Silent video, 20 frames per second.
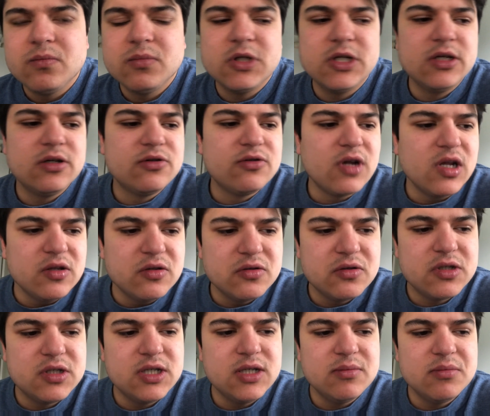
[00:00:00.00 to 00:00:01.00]
didn't try to
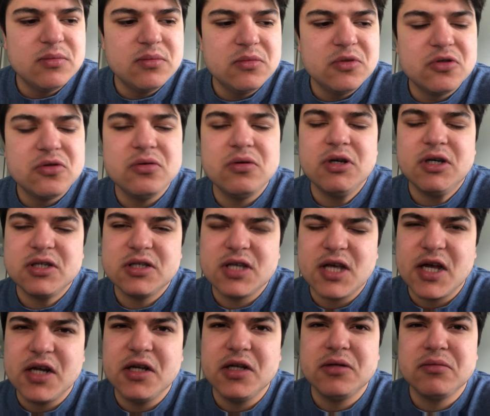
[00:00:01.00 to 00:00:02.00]
seem too
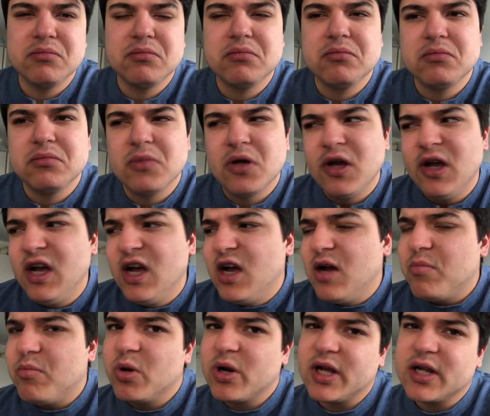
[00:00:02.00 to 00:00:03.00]
excited,
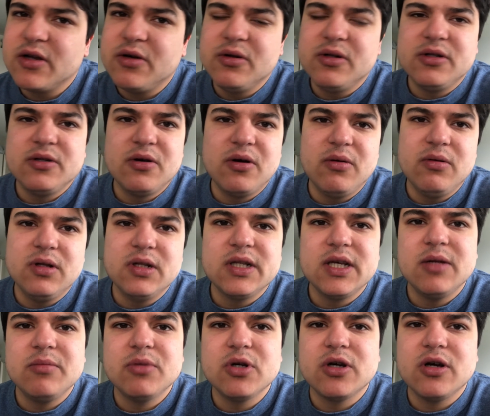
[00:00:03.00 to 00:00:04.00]
but I couldn't hold it
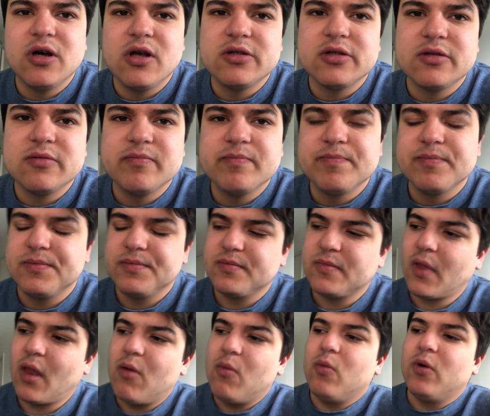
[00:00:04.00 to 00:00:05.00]
in because
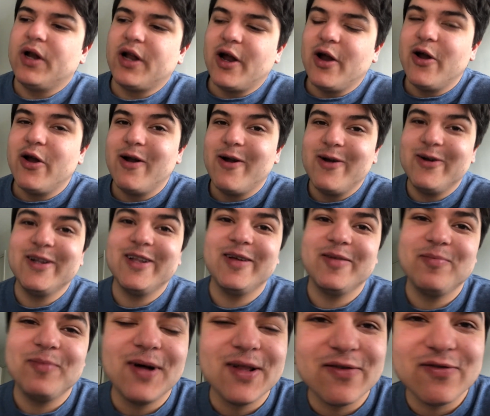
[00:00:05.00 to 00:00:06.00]
when I heard
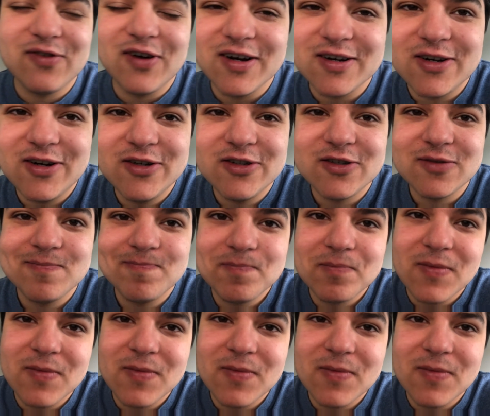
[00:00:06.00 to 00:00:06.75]
them motherfuckers.